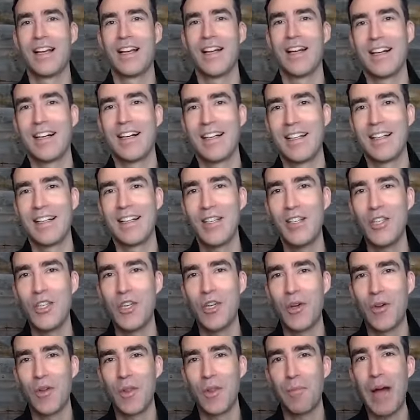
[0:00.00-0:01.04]

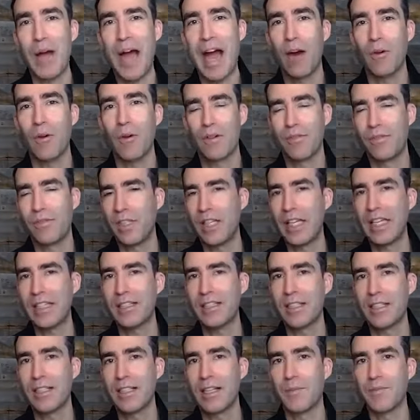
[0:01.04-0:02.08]
the power of
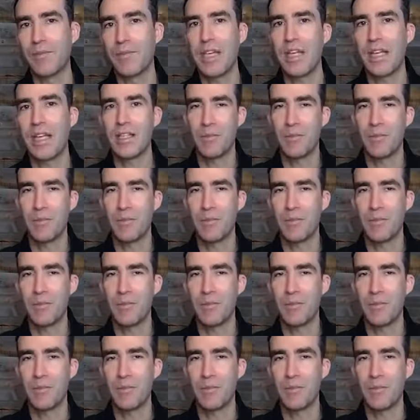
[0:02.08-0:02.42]
LinkedIn comes in,